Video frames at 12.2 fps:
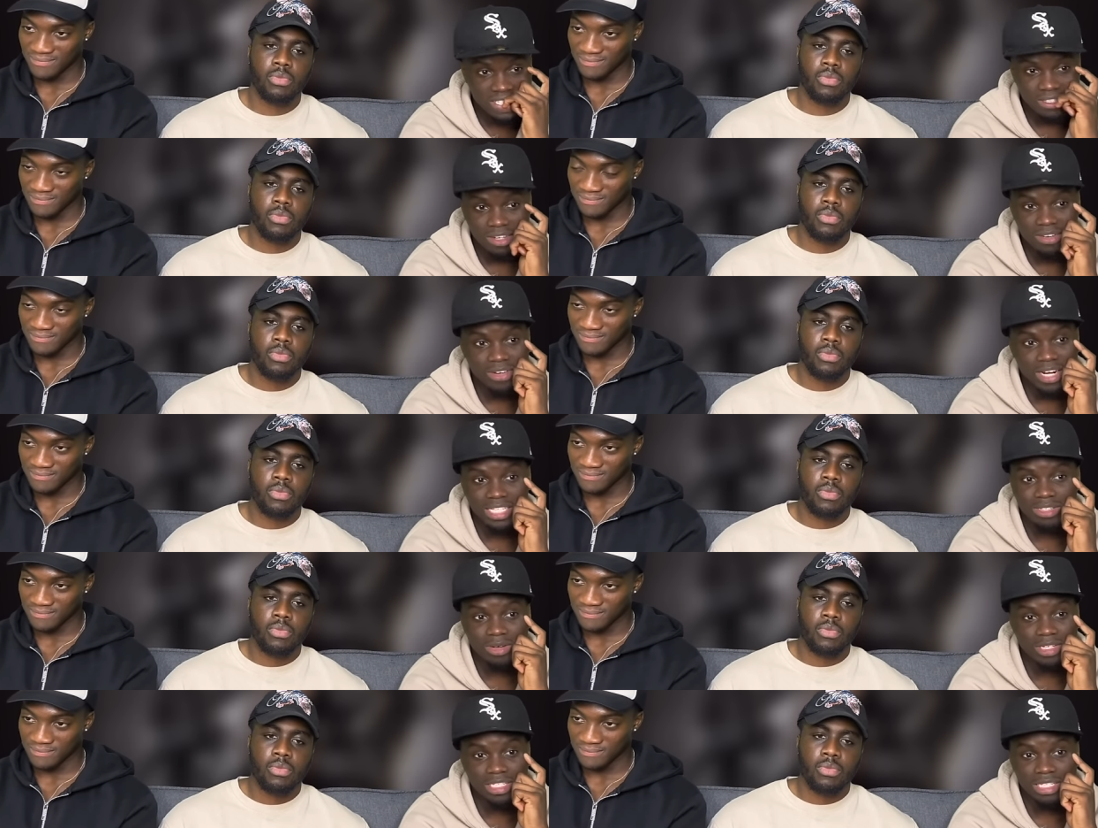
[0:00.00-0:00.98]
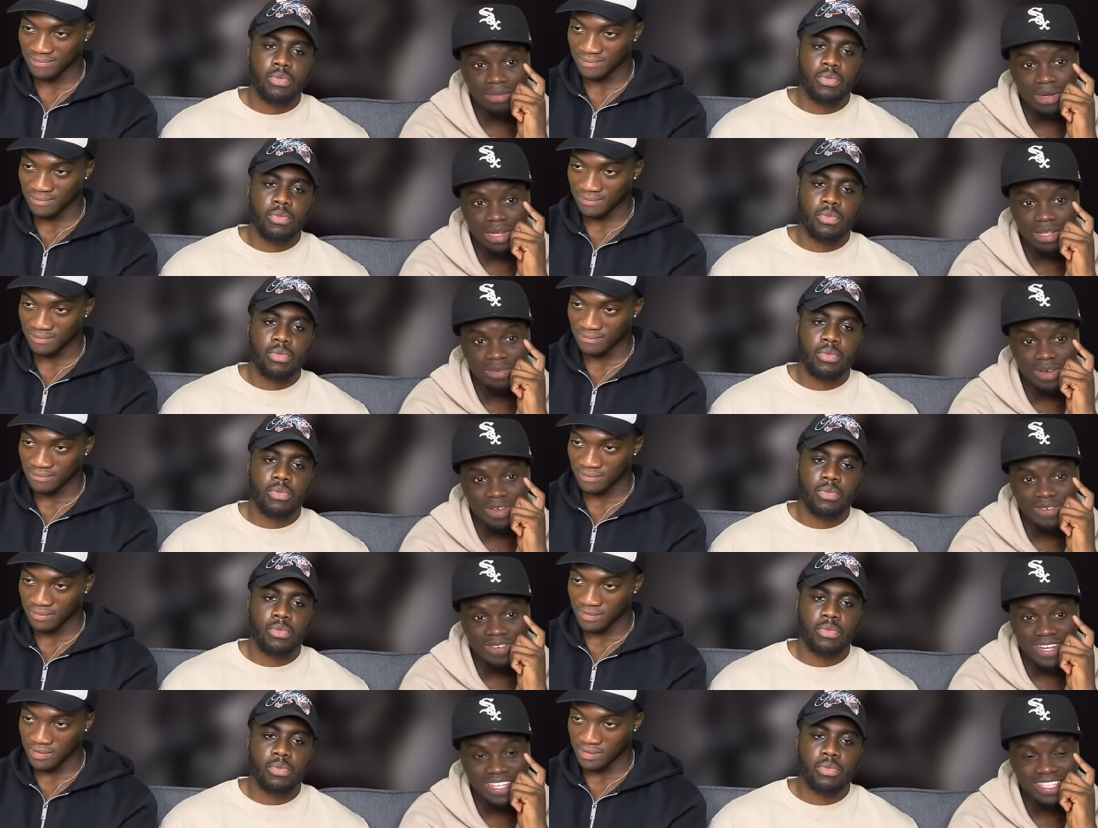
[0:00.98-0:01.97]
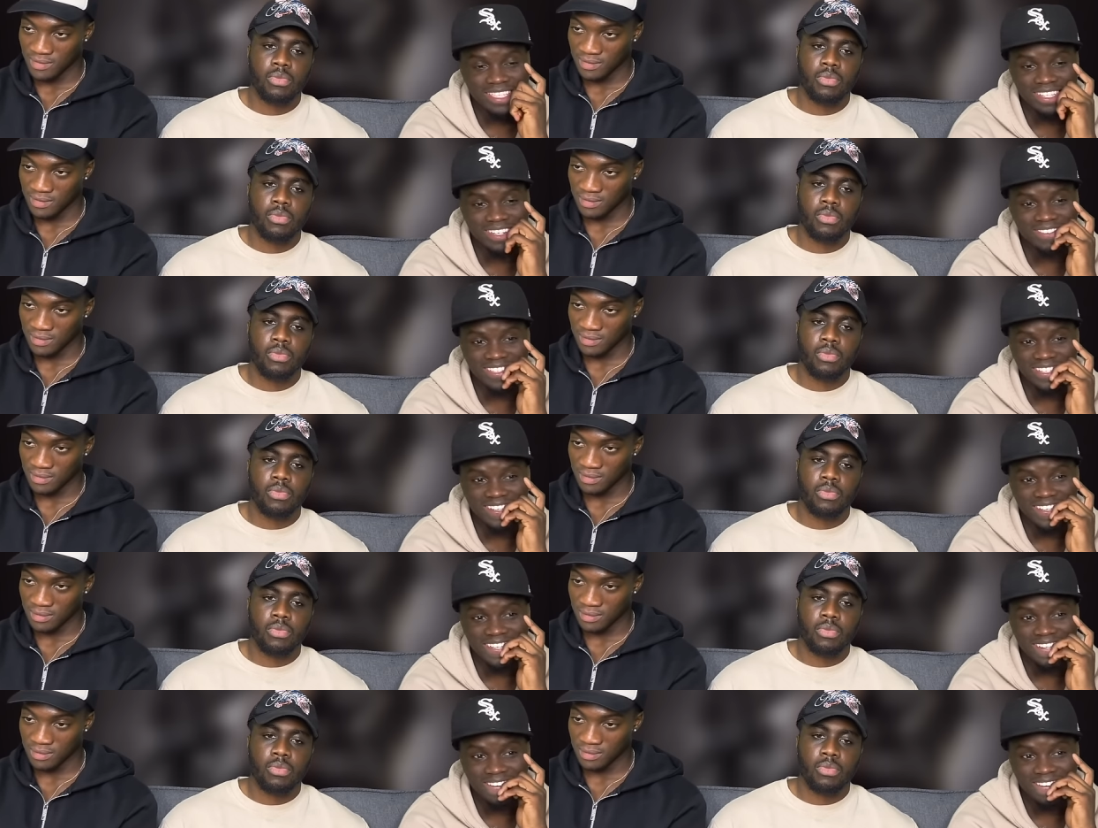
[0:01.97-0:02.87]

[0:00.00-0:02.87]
Speaker 1: Don't even ask questions about him coming back. I thought he would do it.